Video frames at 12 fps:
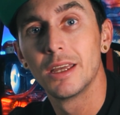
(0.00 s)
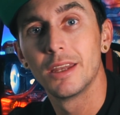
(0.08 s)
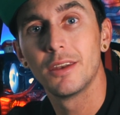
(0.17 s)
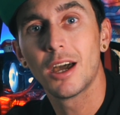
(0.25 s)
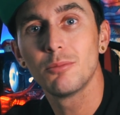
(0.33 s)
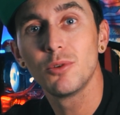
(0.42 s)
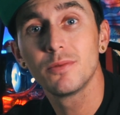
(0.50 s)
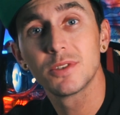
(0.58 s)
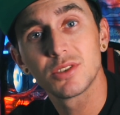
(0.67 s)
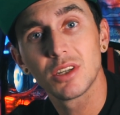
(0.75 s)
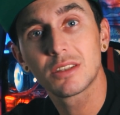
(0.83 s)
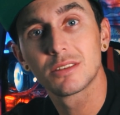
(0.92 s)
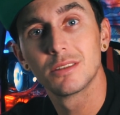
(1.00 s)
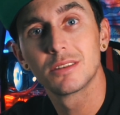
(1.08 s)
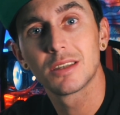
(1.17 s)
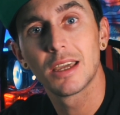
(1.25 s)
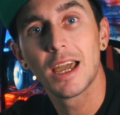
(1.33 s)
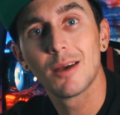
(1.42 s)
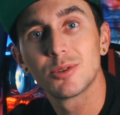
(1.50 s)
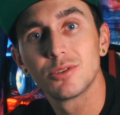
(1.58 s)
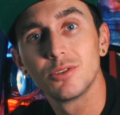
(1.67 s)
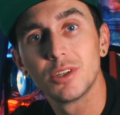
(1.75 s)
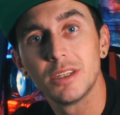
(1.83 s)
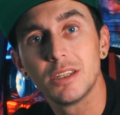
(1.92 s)
not move the sticks unless I
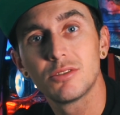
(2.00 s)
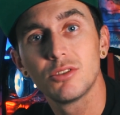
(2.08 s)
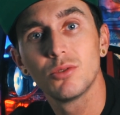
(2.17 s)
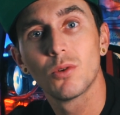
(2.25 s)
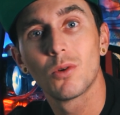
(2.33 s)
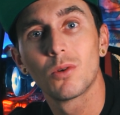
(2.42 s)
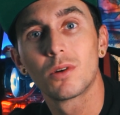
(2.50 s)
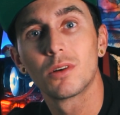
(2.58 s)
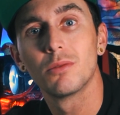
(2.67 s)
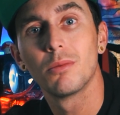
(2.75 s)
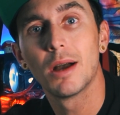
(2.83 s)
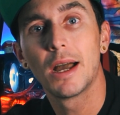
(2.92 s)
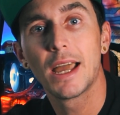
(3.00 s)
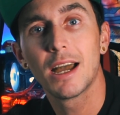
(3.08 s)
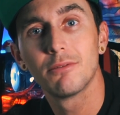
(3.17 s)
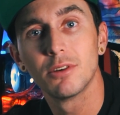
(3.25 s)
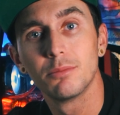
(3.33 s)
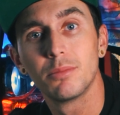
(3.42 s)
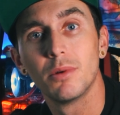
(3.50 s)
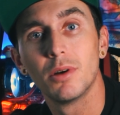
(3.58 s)
absolutely need to, or I have a